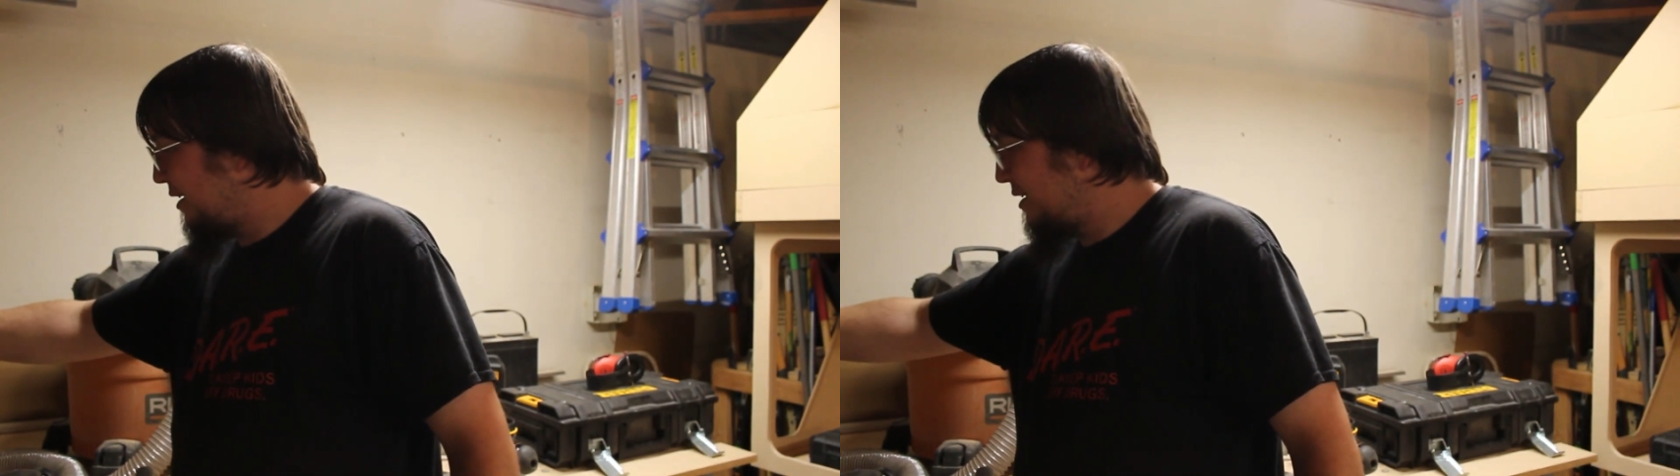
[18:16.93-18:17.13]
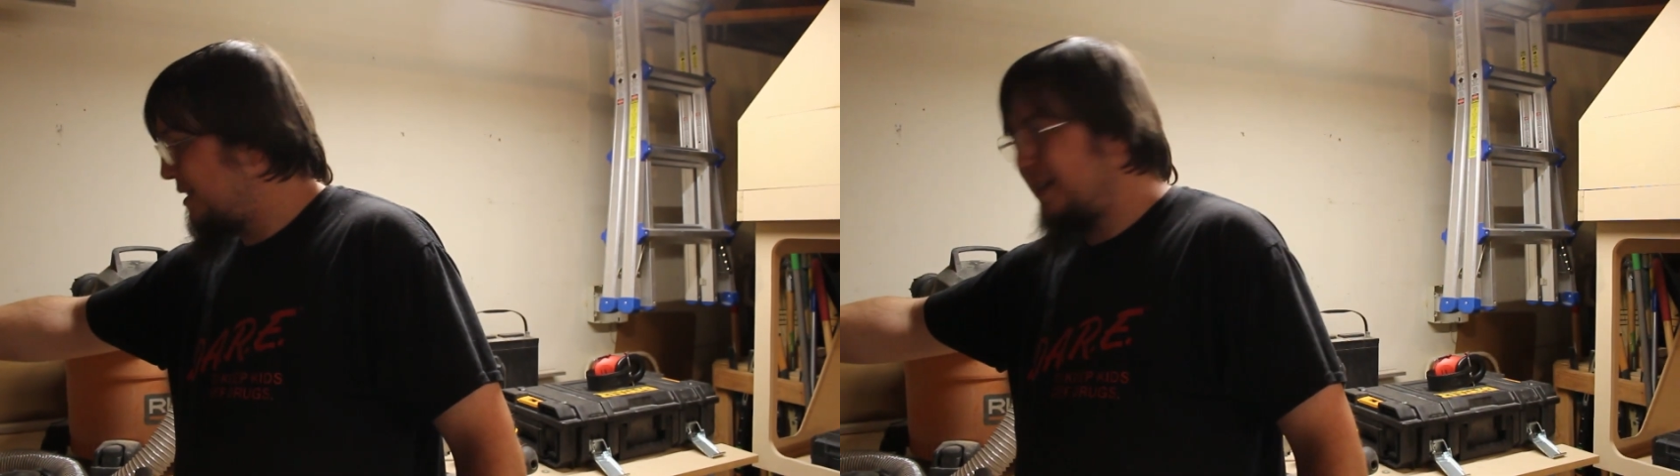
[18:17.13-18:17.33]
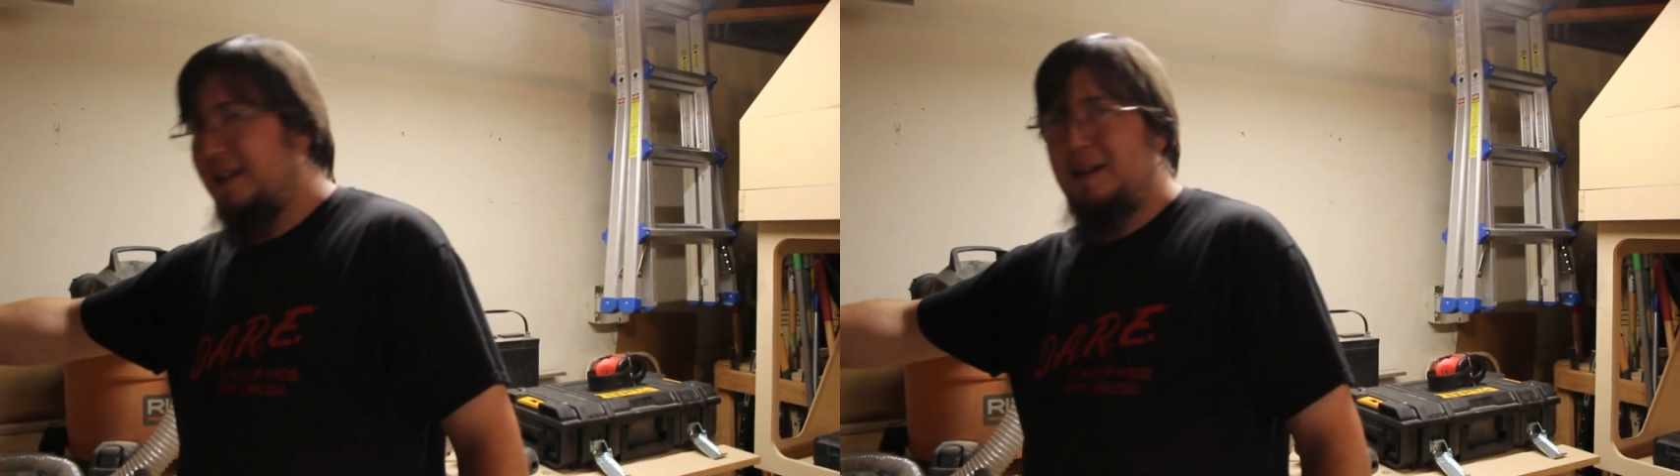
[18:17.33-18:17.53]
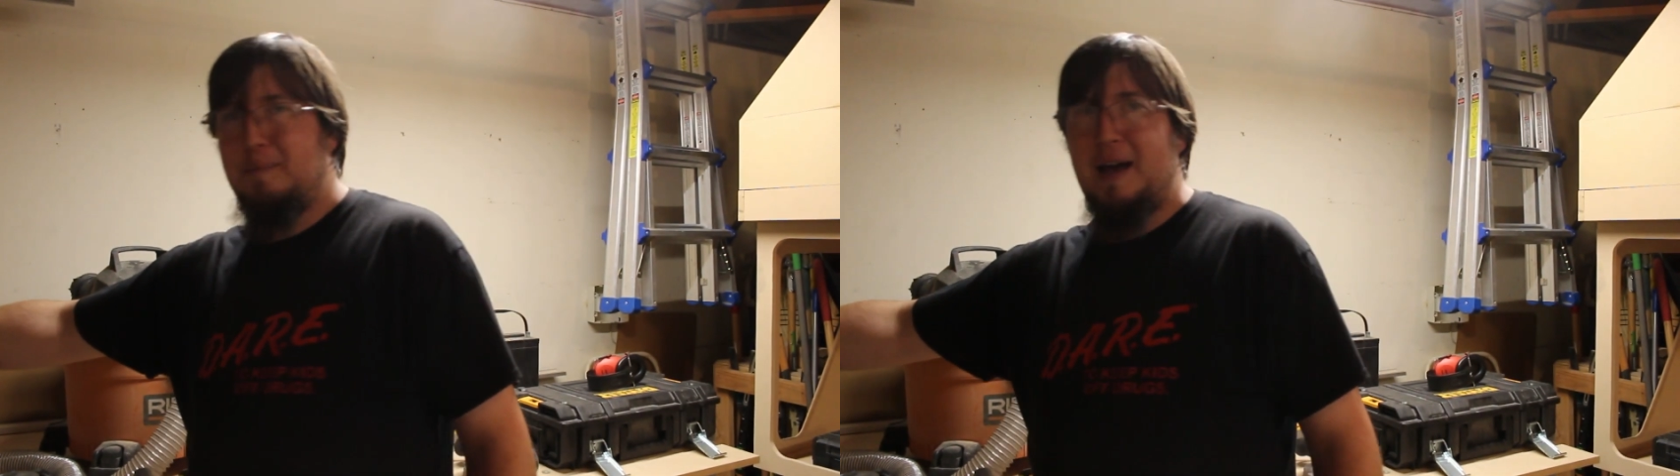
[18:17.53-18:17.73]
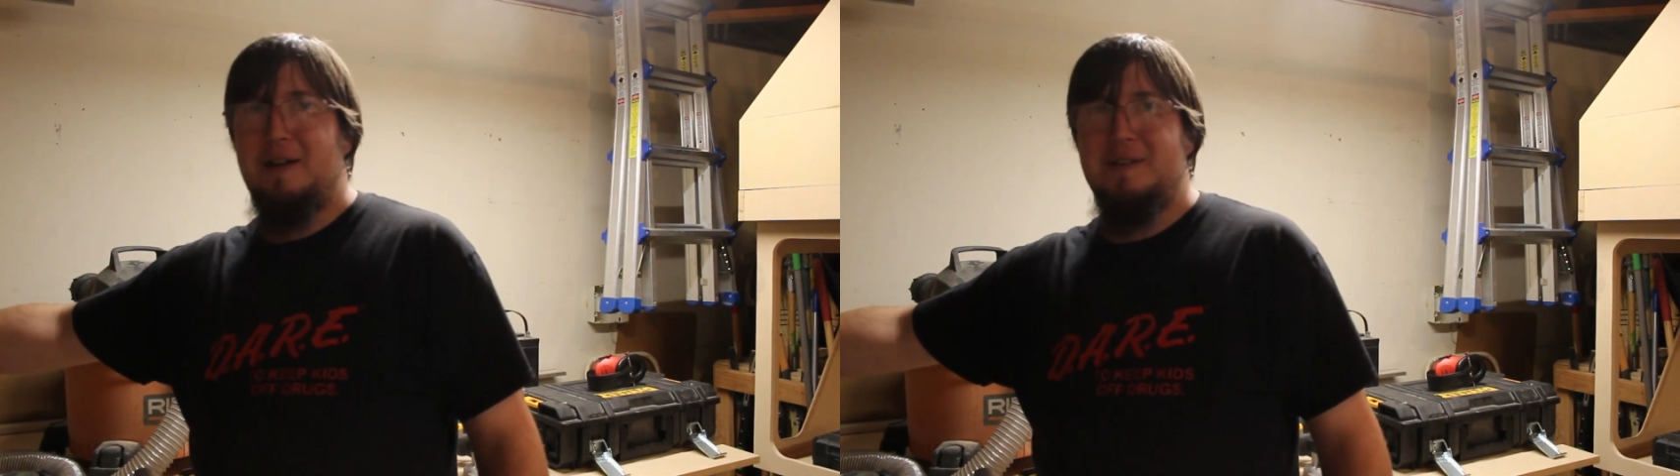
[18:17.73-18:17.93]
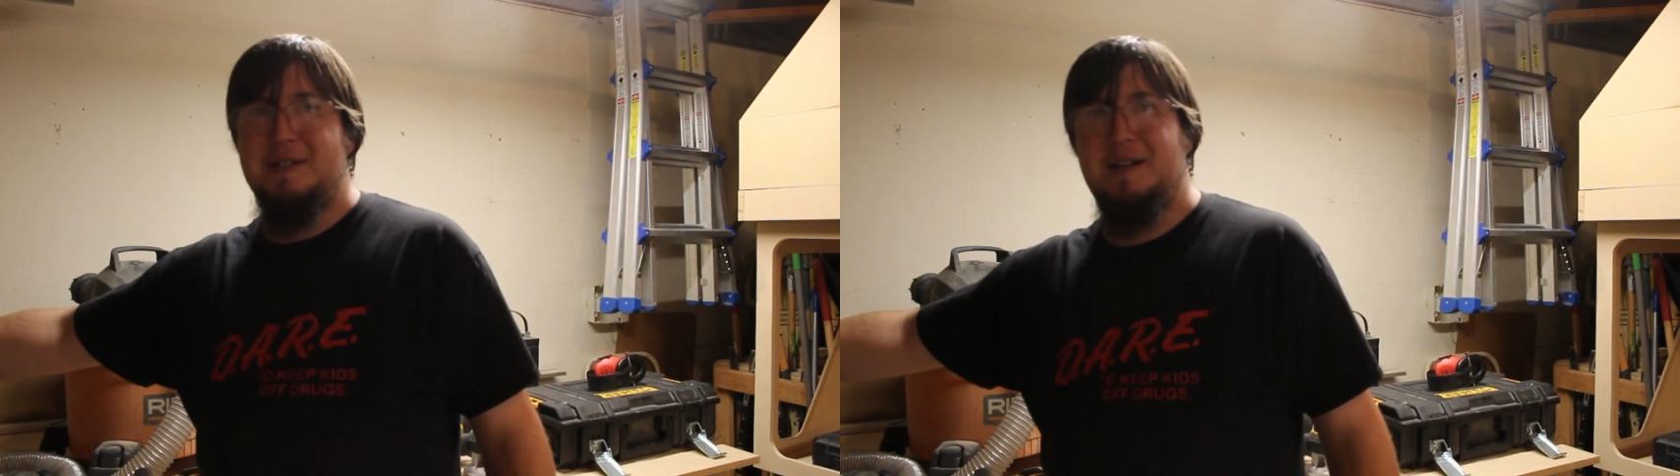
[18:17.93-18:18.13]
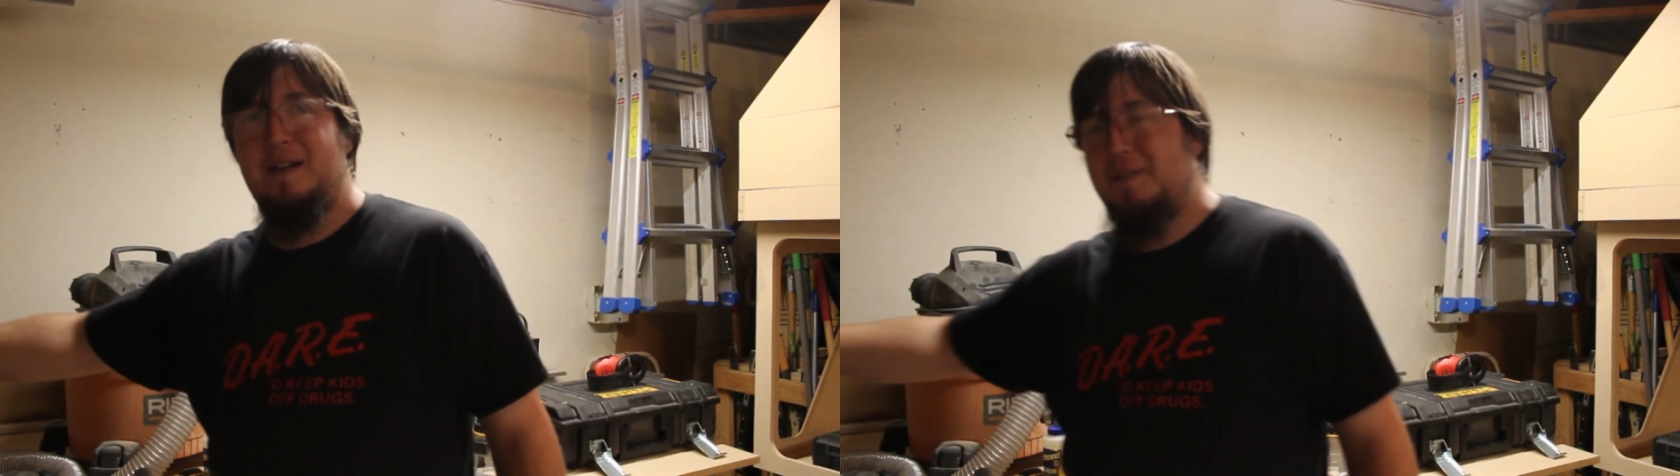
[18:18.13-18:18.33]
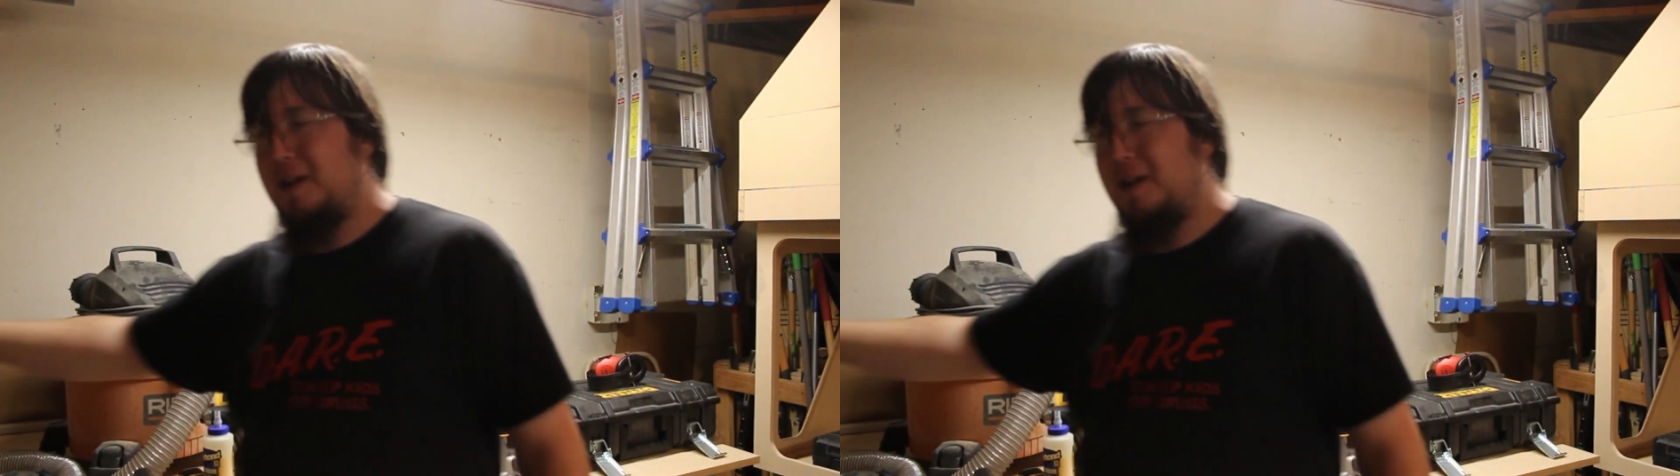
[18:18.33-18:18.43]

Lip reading: it is the little batteries that I've